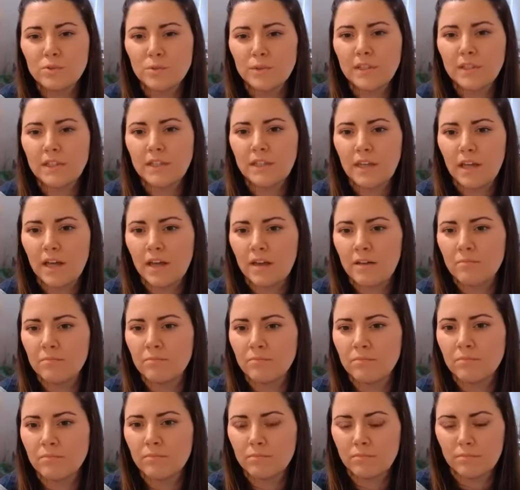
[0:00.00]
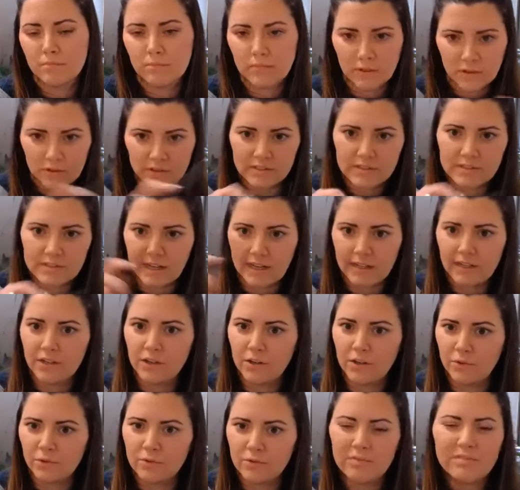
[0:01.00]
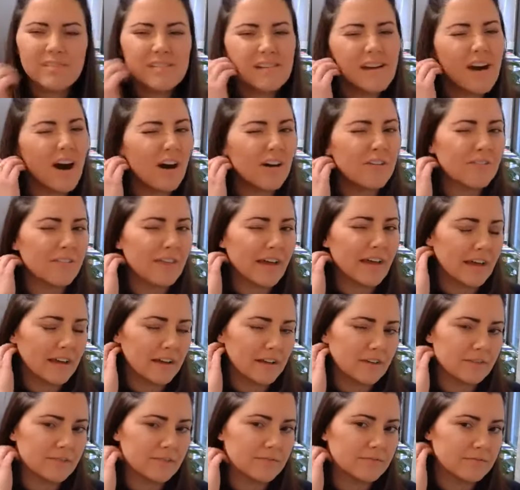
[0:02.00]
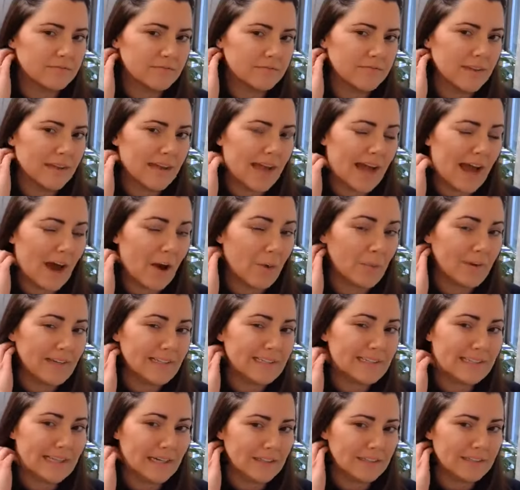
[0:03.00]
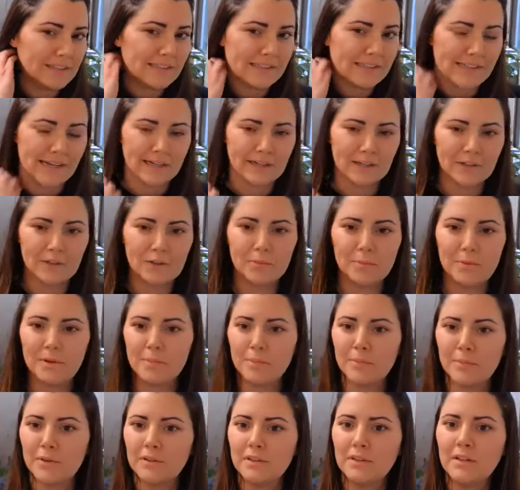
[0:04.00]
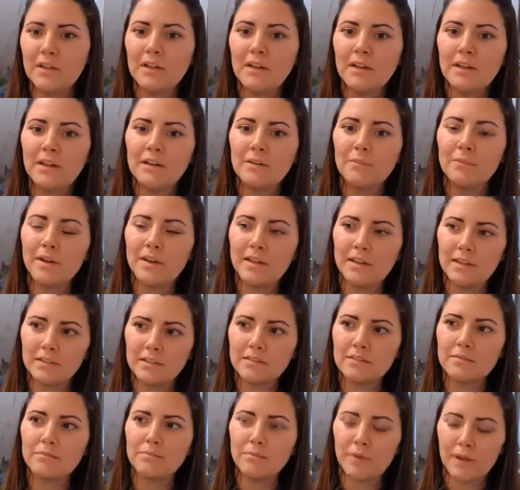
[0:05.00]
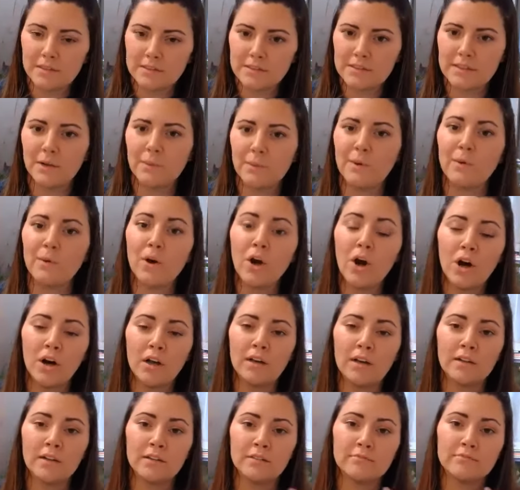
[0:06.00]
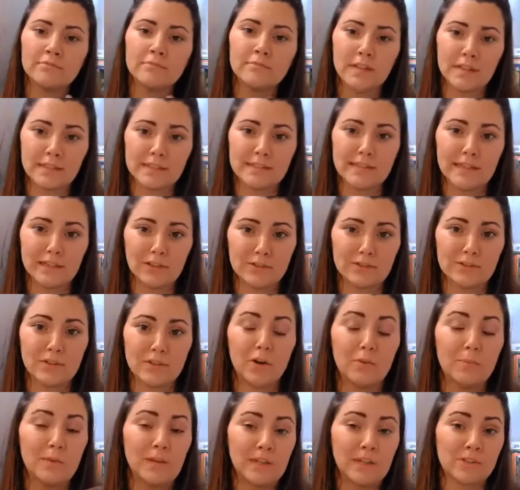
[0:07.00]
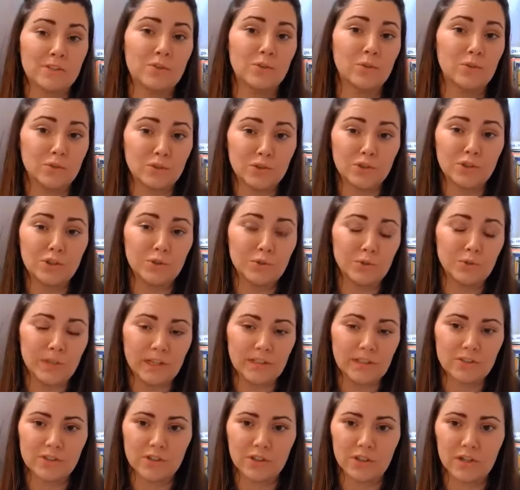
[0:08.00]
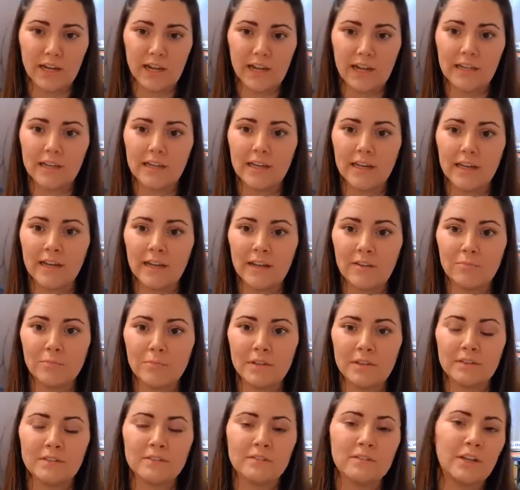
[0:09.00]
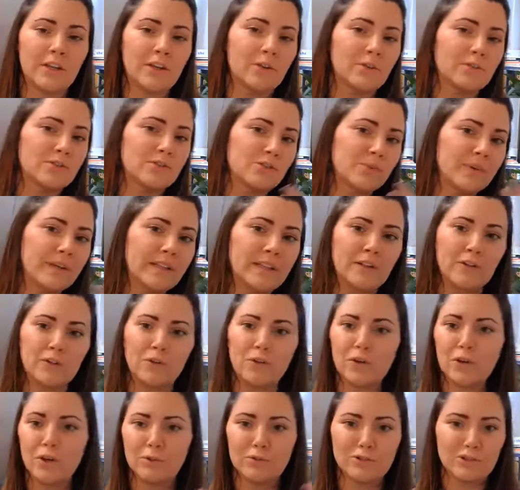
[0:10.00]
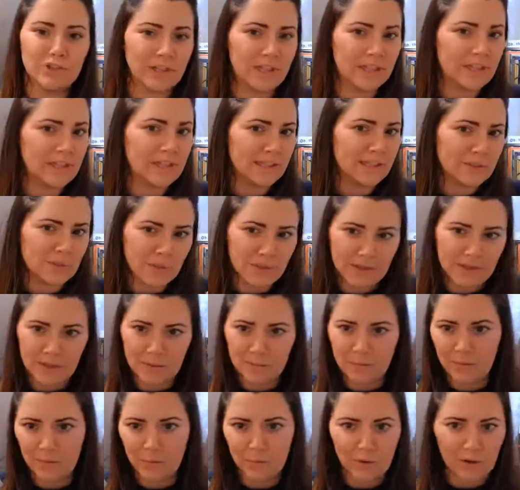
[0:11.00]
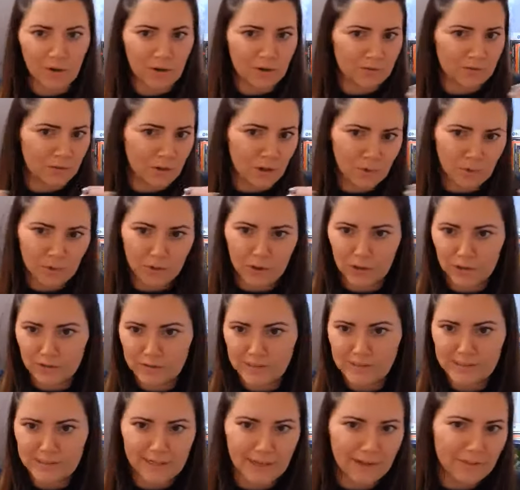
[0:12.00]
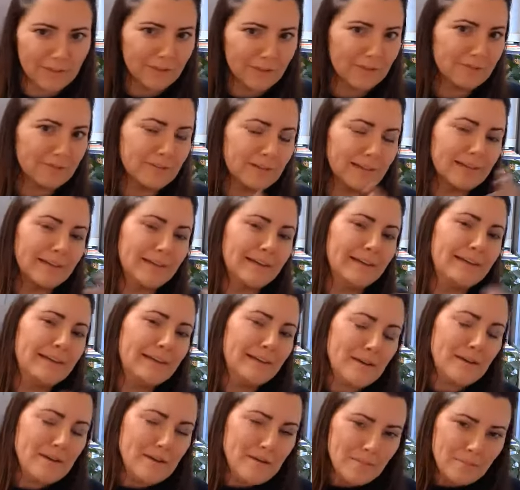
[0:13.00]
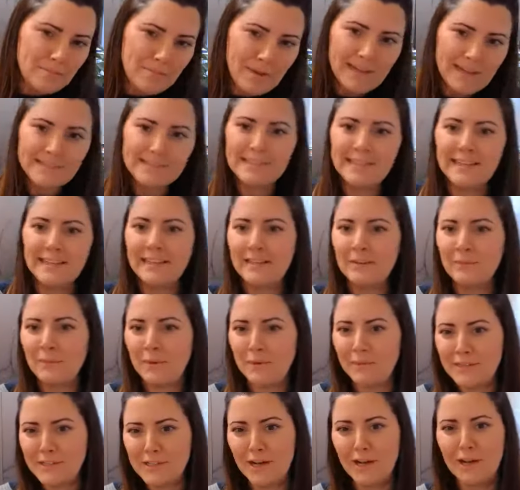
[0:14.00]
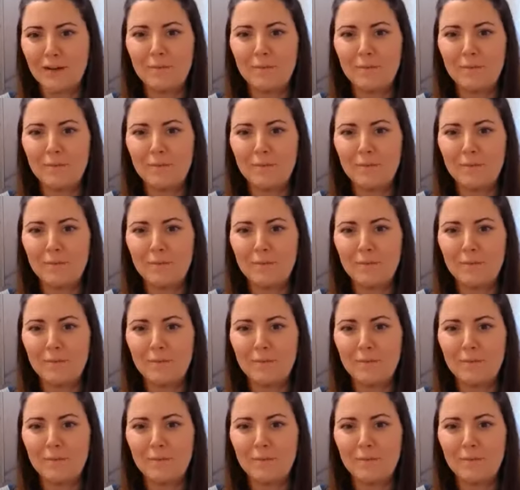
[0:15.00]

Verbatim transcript: really um little side note off that of how we sell to technical people. My boss and I, we were on a, a sales call being sold to yesterday. And I've been, you know, doing little coaching things with him when we're on co calls together of like, pacing, the way we talk